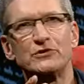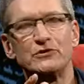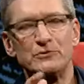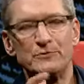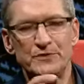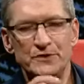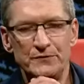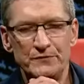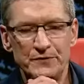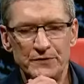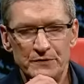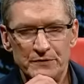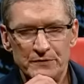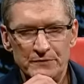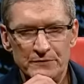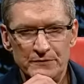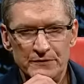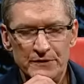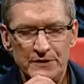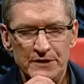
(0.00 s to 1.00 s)
terms of
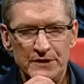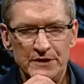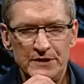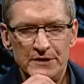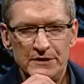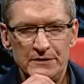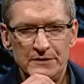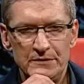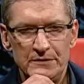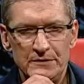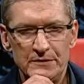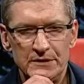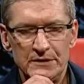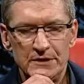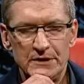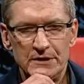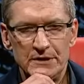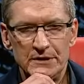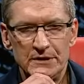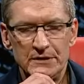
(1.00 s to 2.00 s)
the, the
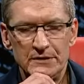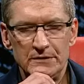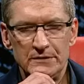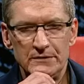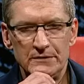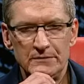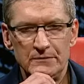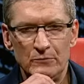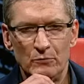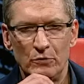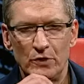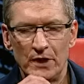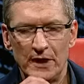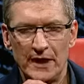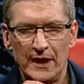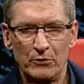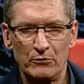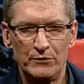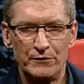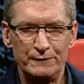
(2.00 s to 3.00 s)
uh, what,
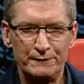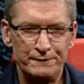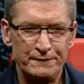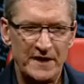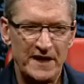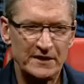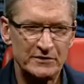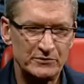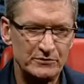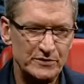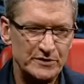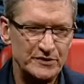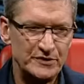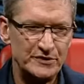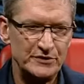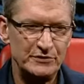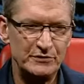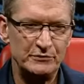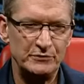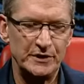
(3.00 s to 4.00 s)
how are the factories
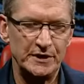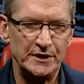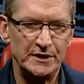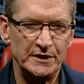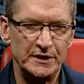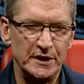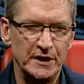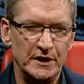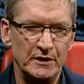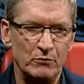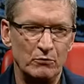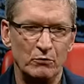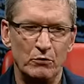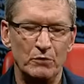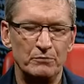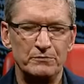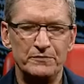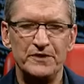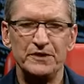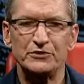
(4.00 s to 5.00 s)
doing? Uh,
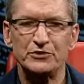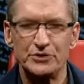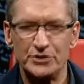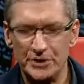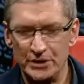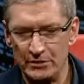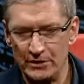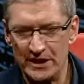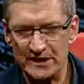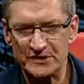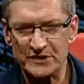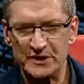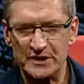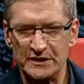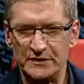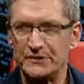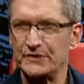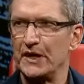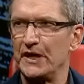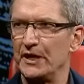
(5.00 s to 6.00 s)
this year, as an
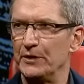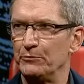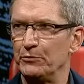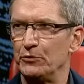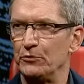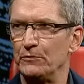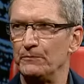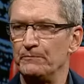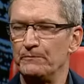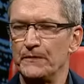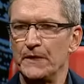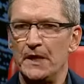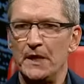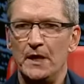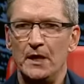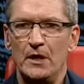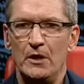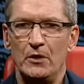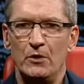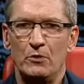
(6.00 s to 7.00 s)
example,
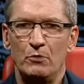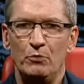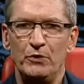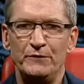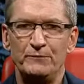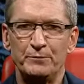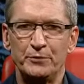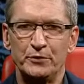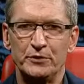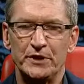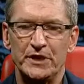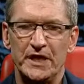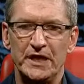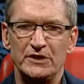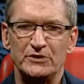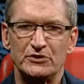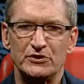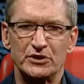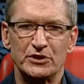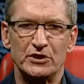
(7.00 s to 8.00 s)
we've put
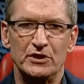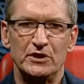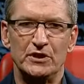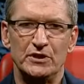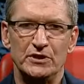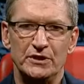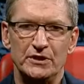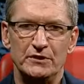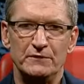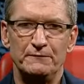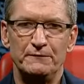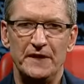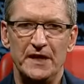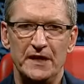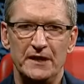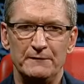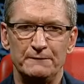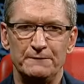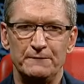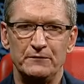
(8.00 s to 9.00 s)
a ton of
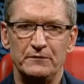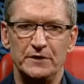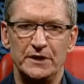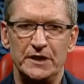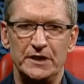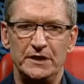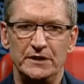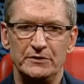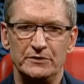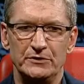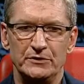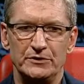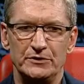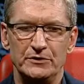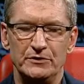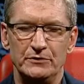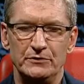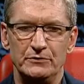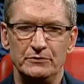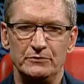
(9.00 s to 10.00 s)
effort
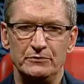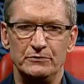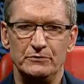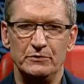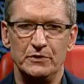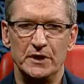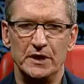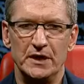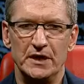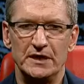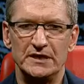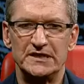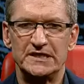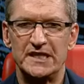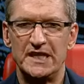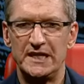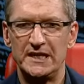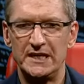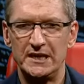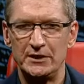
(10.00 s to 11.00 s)
into uh,
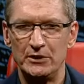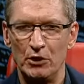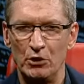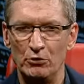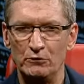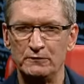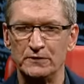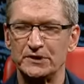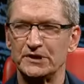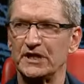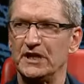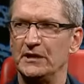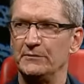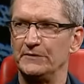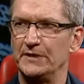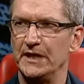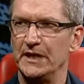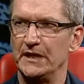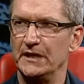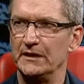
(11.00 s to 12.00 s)
taking
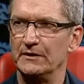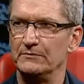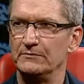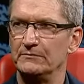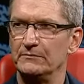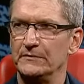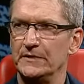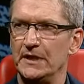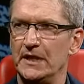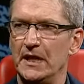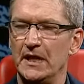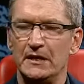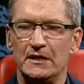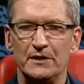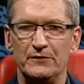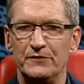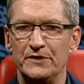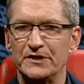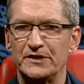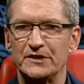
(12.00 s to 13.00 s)
overtime down.
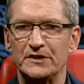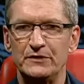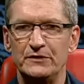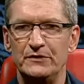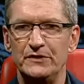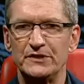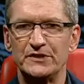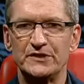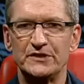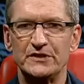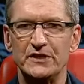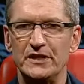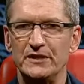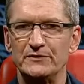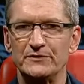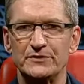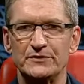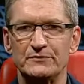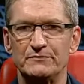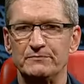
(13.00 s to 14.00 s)
Now this, this
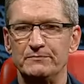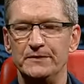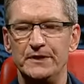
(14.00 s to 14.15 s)
sounds,